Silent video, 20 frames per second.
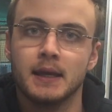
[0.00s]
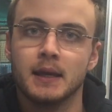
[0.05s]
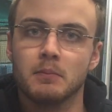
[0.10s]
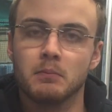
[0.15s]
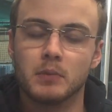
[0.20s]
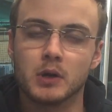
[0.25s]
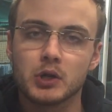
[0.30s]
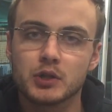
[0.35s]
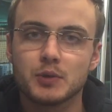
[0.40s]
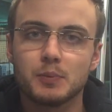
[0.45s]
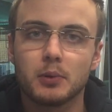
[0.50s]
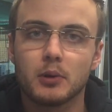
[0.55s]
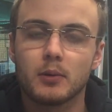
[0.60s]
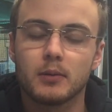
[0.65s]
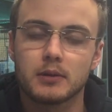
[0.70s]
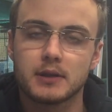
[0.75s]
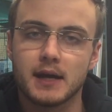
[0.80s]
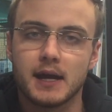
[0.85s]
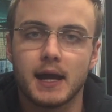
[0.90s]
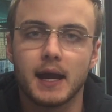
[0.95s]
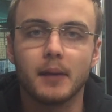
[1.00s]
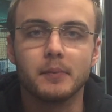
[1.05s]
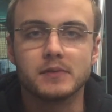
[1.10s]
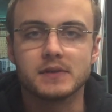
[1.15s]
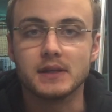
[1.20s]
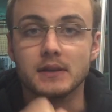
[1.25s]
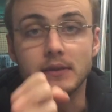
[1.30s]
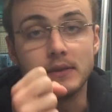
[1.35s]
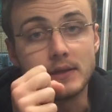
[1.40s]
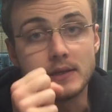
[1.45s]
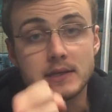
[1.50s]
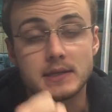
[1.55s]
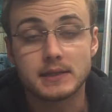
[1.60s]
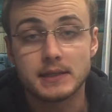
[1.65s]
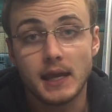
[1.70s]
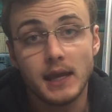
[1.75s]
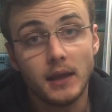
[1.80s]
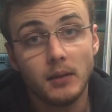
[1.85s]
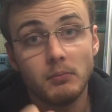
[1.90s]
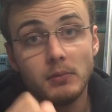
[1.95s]
multiple times in the
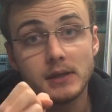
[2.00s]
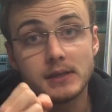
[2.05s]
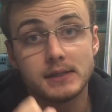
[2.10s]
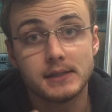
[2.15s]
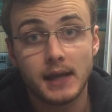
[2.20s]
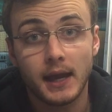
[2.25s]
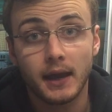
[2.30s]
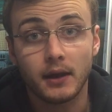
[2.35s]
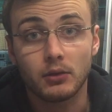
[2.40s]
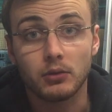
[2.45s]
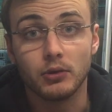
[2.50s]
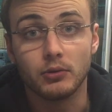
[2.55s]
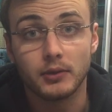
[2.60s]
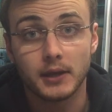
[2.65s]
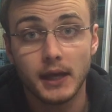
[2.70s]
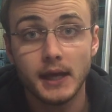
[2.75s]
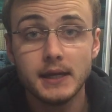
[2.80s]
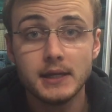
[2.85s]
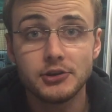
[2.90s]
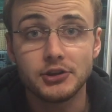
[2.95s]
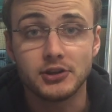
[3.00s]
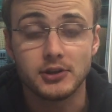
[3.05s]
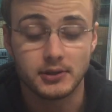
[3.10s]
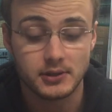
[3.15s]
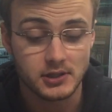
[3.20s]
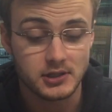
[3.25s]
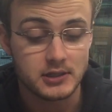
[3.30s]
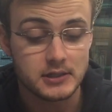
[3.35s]
same exact location,